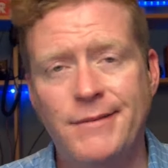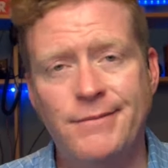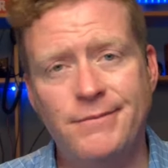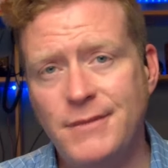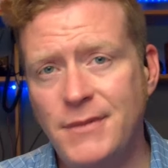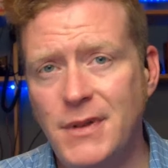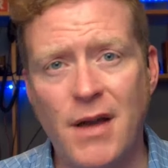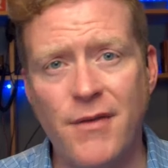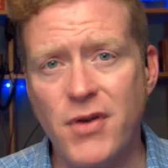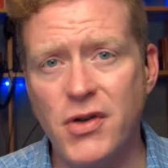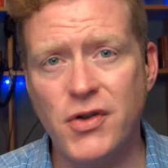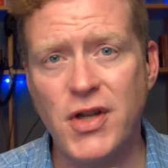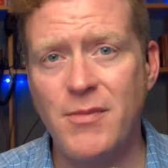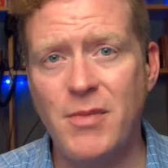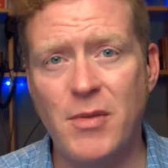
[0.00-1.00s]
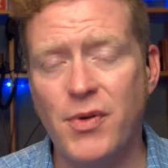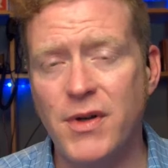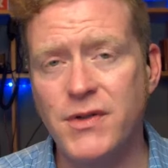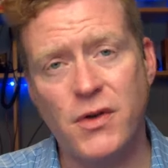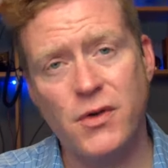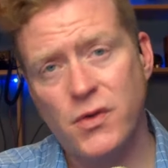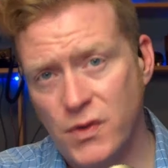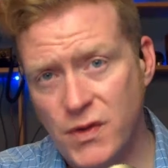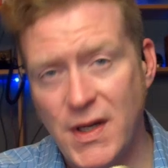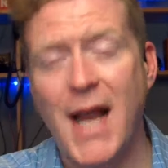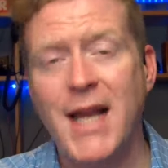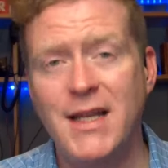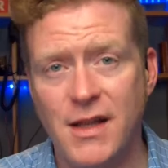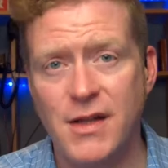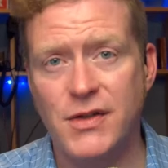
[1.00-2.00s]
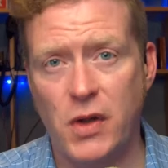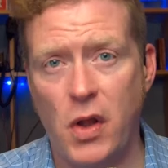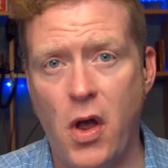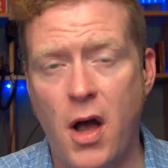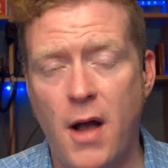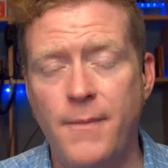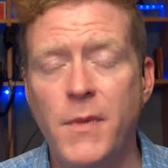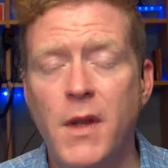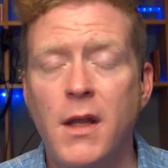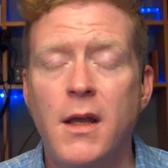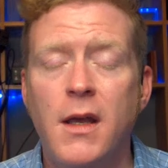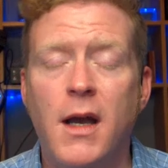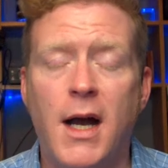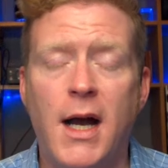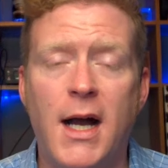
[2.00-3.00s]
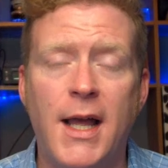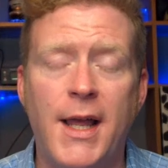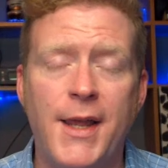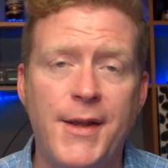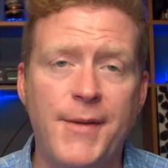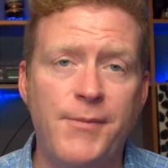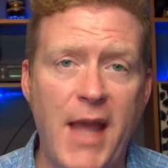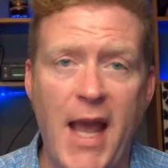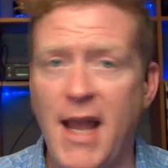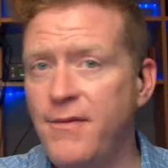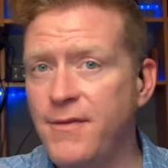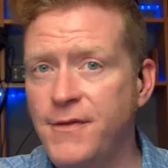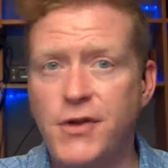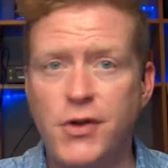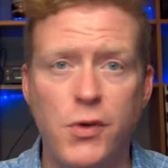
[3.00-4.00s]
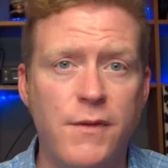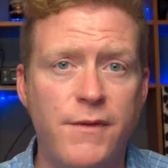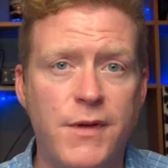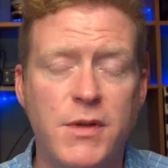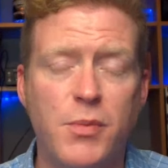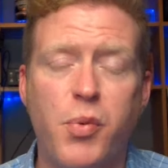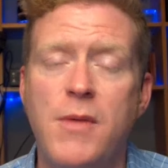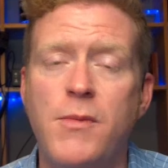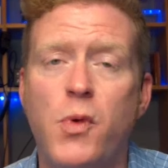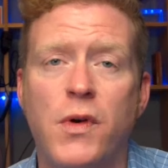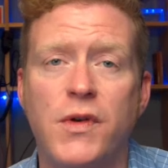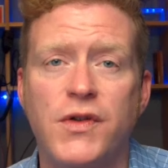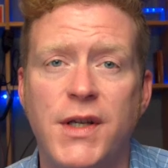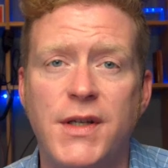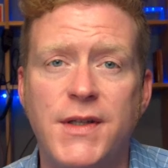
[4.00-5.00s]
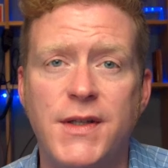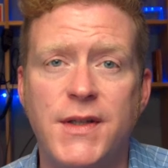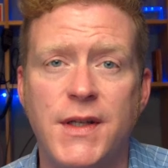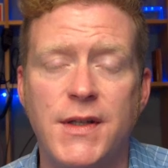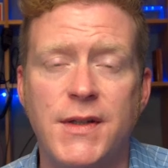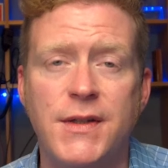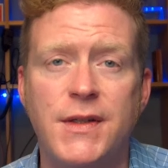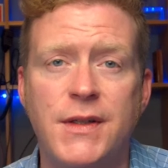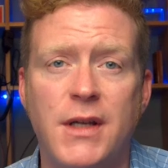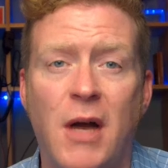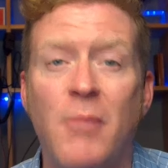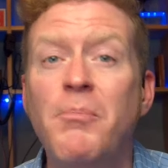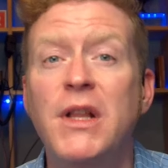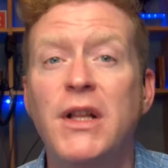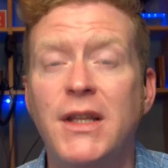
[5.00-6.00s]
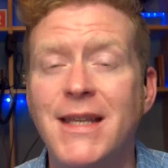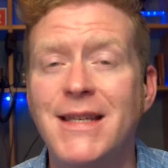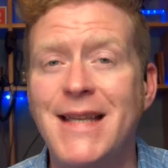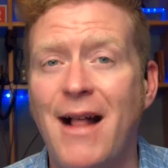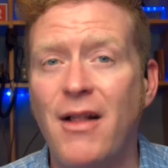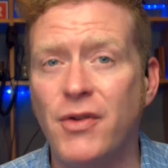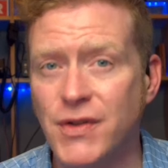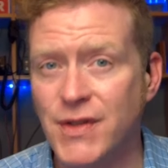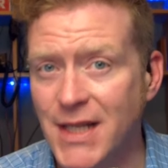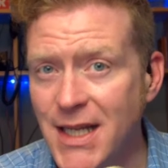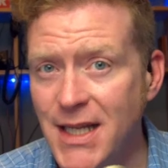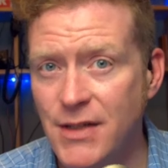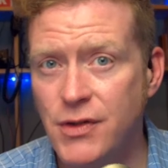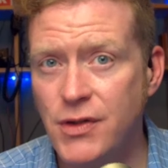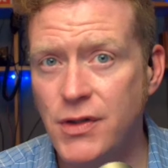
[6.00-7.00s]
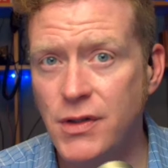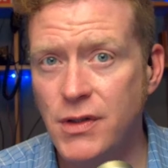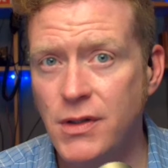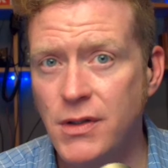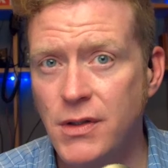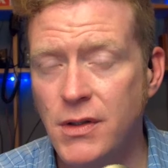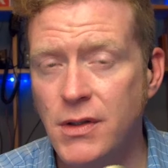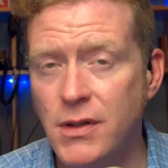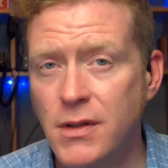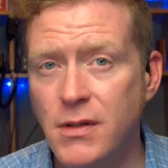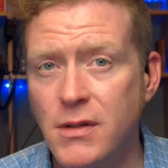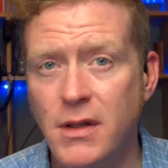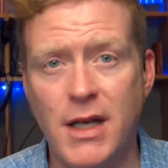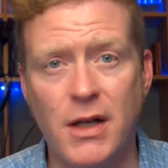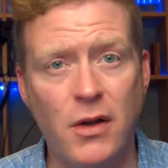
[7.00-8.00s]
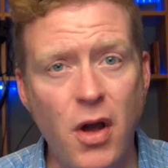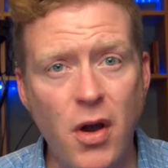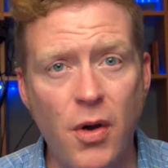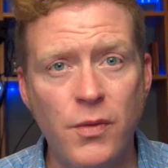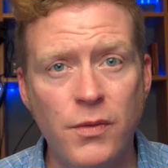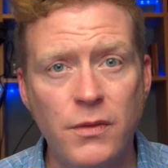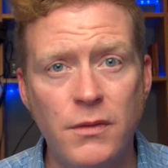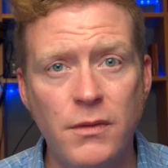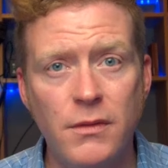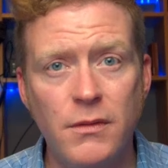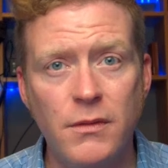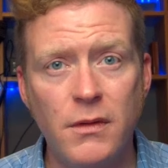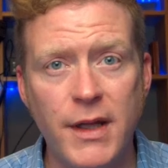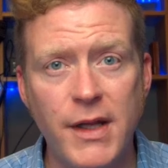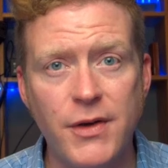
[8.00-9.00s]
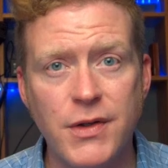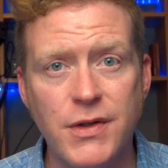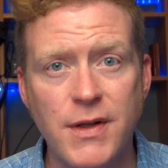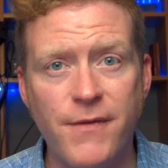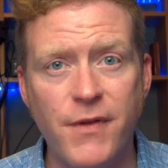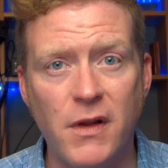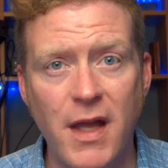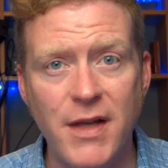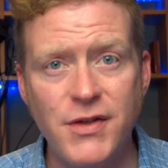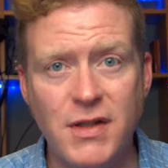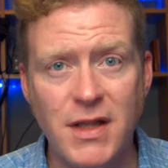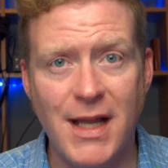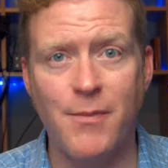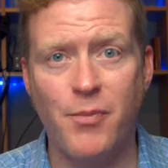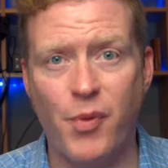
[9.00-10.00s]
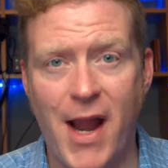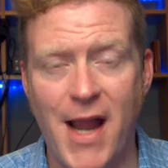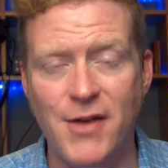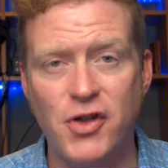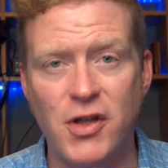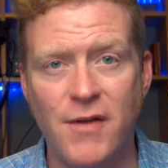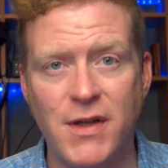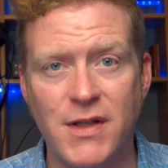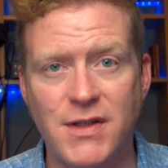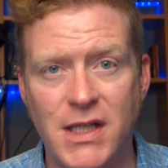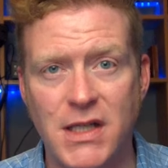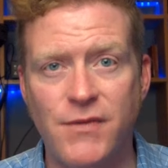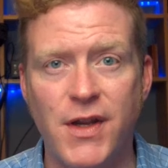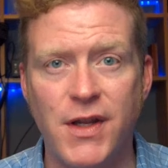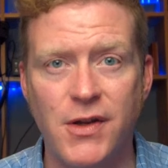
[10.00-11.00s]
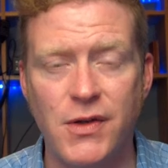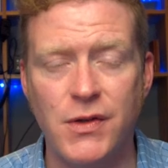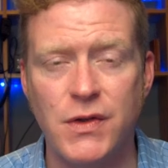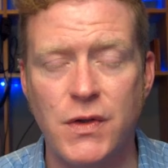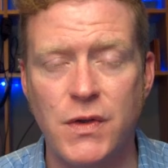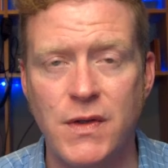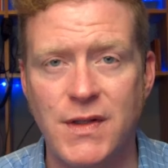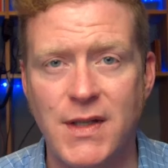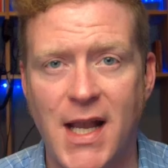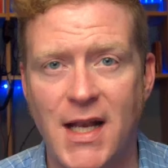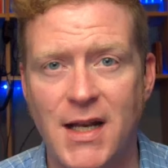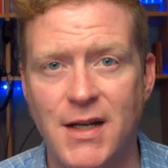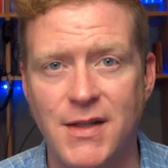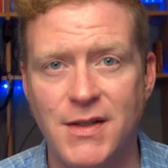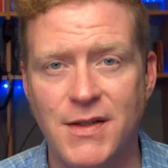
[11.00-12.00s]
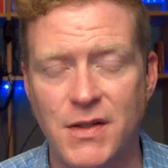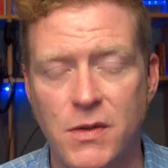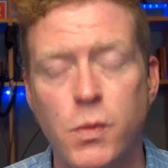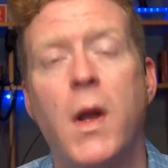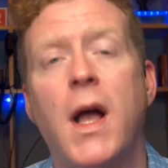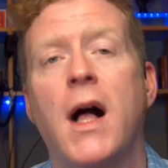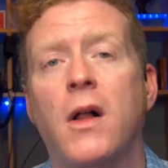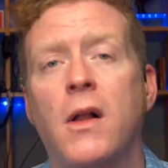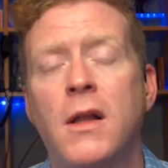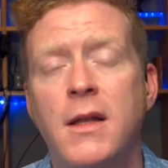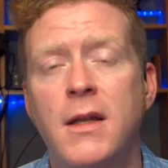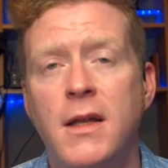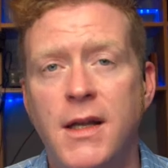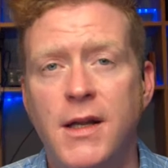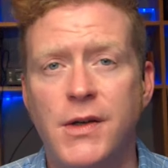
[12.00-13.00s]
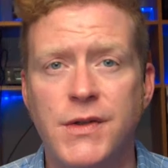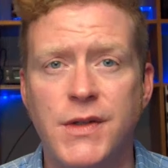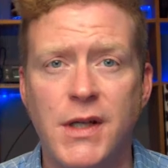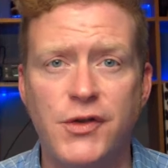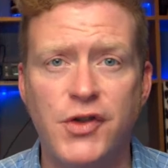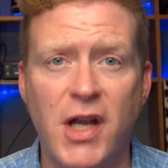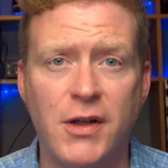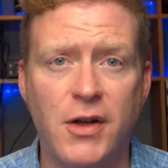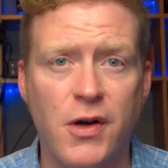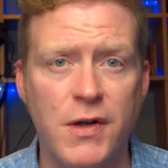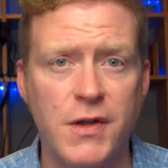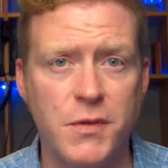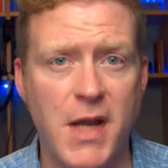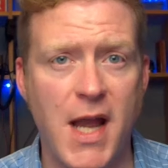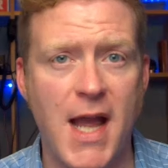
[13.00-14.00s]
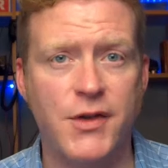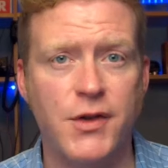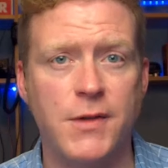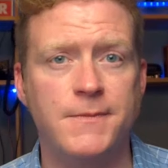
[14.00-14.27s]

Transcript: Governor J.B. Pritzker, who signed this law, gave two of the Supreme Court justices $1 million each, let alone leaders of the legislative branch giving six figures to these candidates as well. Here's John Curran's reaction.